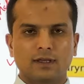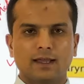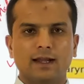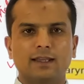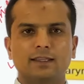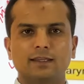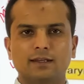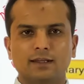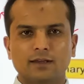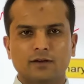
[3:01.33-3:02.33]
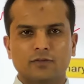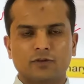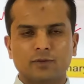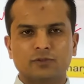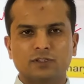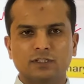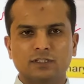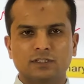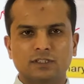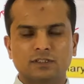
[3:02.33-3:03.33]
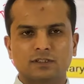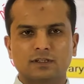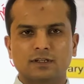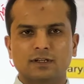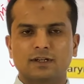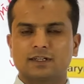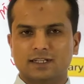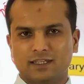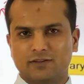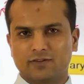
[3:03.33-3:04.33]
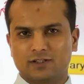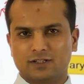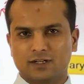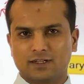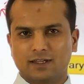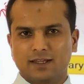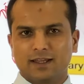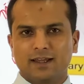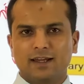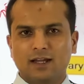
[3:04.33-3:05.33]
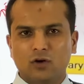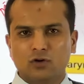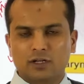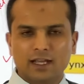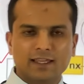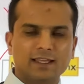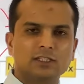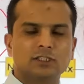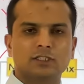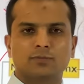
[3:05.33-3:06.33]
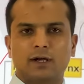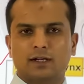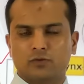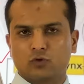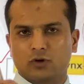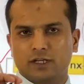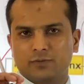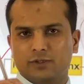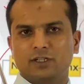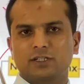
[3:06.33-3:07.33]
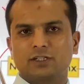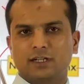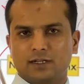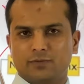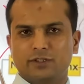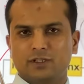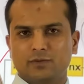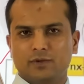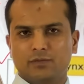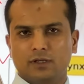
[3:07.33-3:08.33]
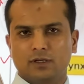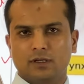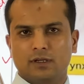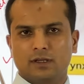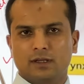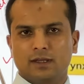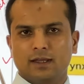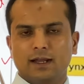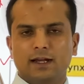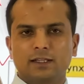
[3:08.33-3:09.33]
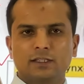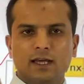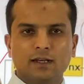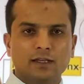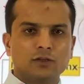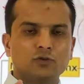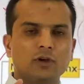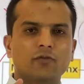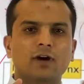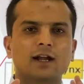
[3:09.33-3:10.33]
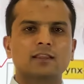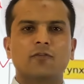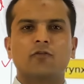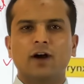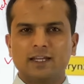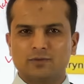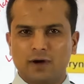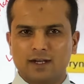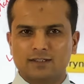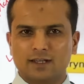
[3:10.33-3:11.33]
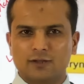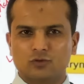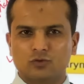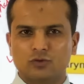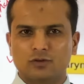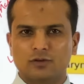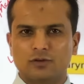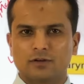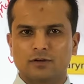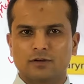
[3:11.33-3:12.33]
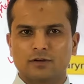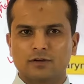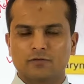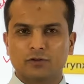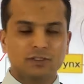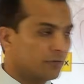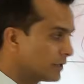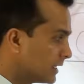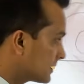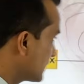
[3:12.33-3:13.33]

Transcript: and then from C6 trachea will start. And now trachea, this is part of your respiratory tract, please remember. And then you have got the voice box also with the pharynx, the